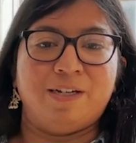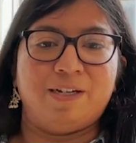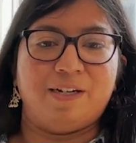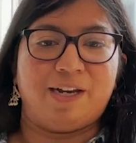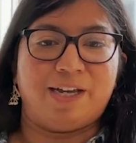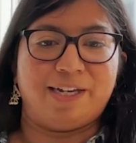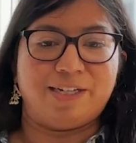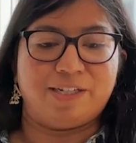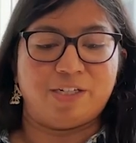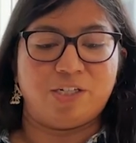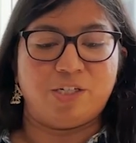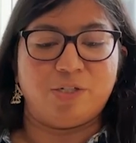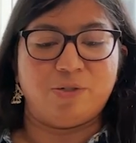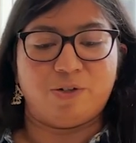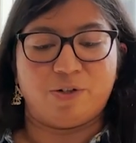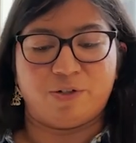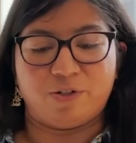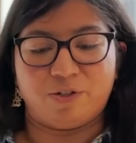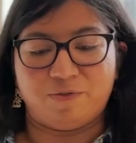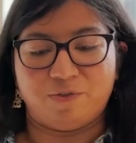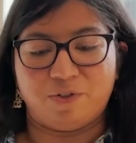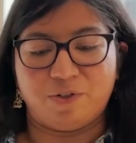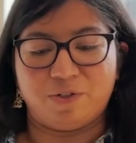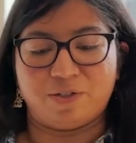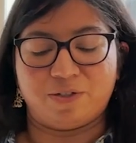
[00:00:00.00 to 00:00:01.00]
like to do a
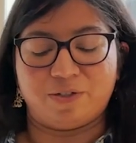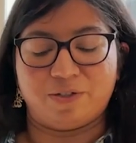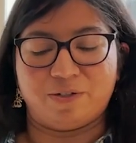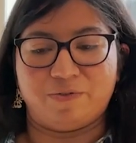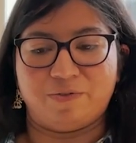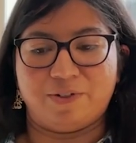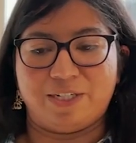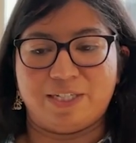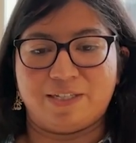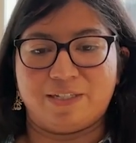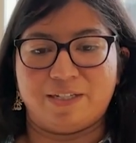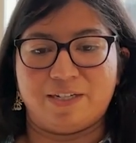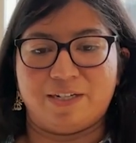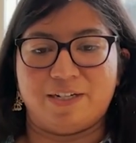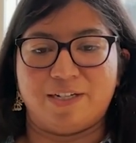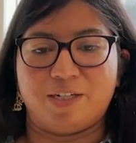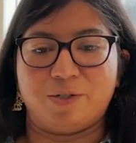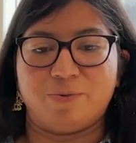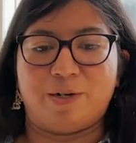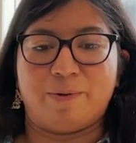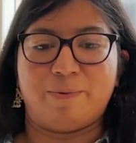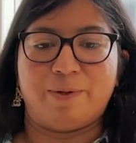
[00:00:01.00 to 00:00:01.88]
lot of user research,